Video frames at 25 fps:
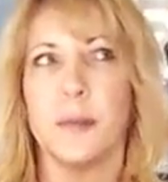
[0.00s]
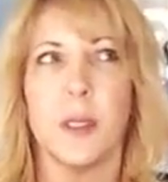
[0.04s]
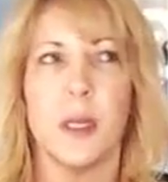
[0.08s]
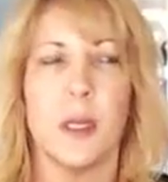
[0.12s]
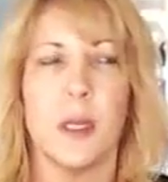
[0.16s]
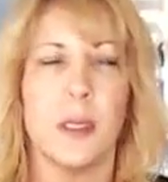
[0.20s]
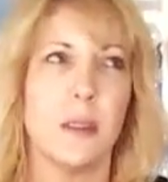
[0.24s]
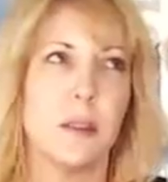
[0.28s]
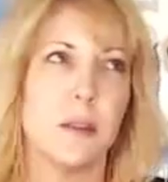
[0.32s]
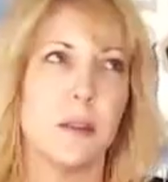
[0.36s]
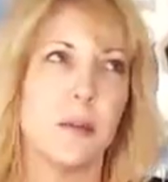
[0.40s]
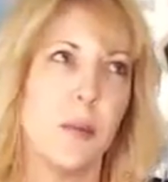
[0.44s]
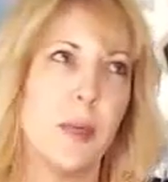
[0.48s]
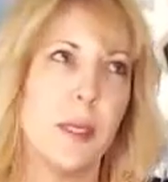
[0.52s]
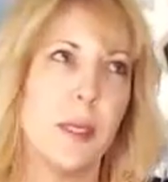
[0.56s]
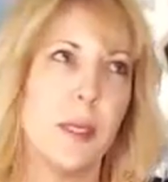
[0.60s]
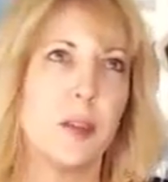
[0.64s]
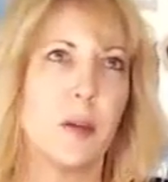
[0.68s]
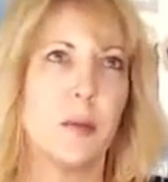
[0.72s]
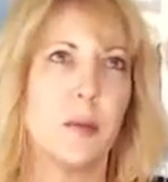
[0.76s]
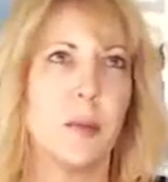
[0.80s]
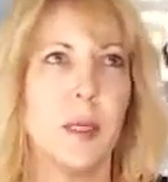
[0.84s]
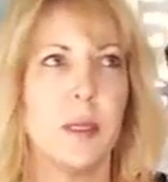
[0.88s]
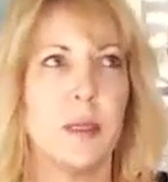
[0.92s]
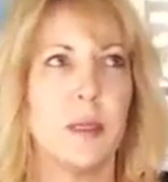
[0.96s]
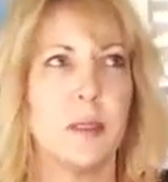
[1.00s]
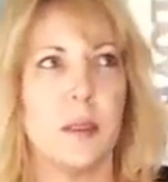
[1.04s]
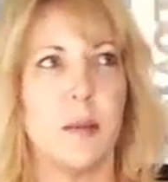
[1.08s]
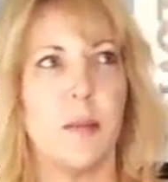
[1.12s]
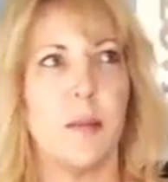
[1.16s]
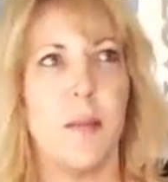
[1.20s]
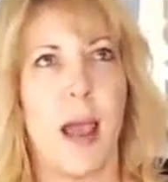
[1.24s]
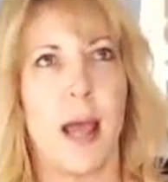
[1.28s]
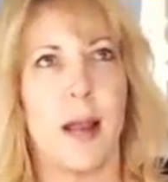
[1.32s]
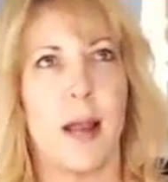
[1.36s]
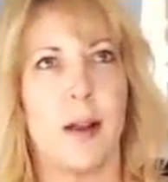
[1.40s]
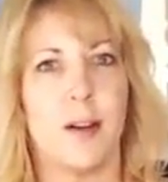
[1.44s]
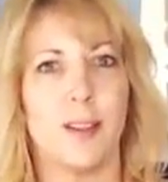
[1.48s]
It is winter, but it doesn't
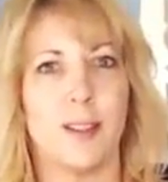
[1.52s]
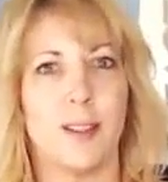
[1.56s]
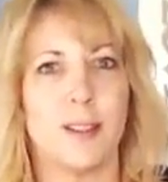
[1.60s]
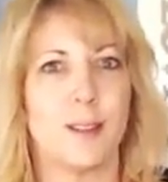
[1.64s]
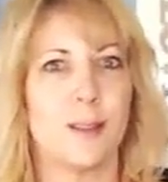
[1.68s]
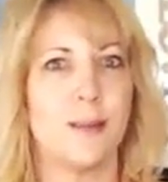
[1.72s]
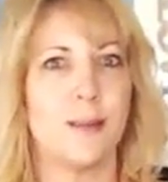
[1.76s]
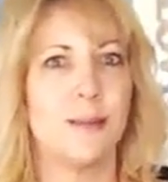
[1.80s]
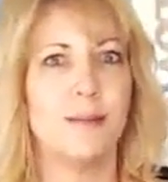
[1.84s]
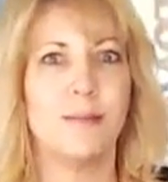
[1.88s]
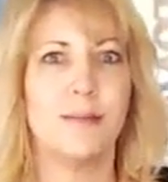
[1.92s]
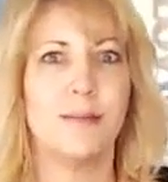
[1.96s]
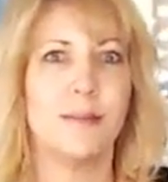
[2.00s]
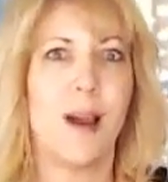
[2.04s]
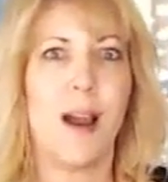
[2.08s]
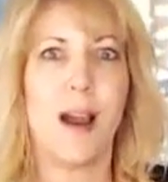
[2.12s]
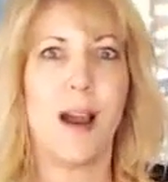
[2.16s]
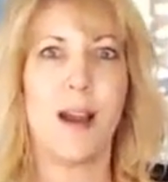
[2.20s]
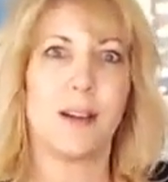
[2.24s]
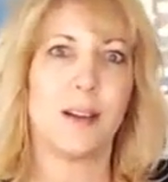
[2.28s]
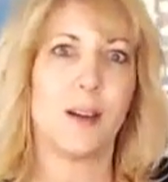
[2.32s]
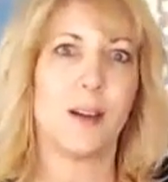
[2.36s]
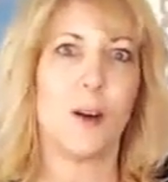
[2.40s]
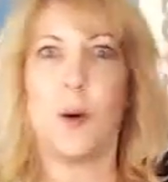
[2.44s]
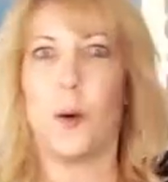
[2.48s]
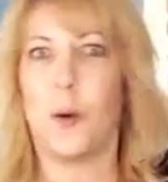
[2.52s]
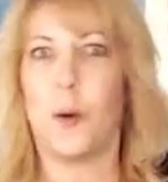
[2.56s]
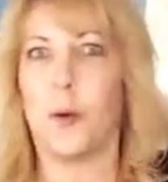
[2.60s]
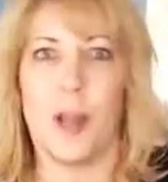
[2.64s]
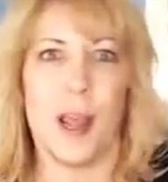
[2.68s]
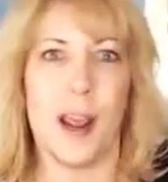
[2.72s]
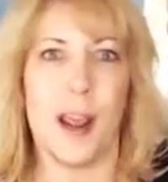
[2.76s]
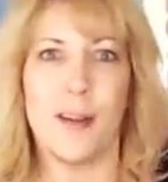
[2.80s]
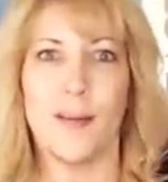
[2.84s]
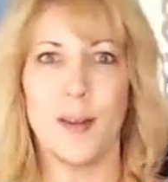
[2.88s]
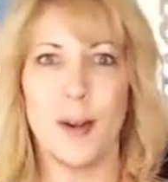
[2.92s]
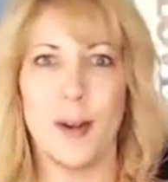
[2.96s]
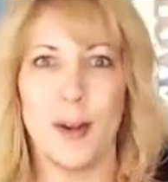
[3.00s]
matter. It's not cold
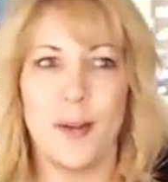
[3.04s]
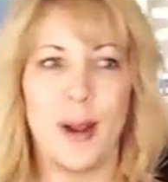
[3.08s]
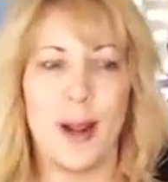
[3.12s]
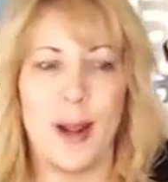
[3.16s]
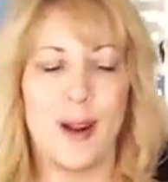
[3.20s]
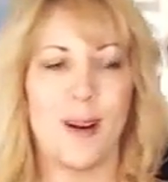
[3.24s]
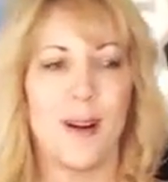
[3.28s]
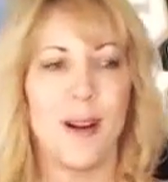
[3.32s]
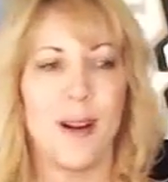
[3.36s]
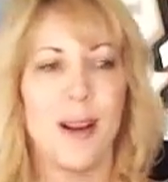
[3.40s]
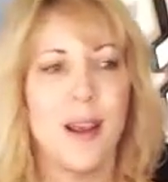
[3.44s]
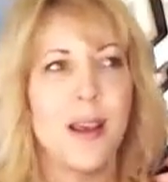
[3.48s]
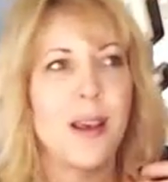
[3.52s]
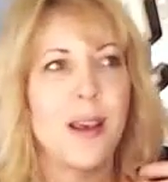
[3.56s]
everywhere.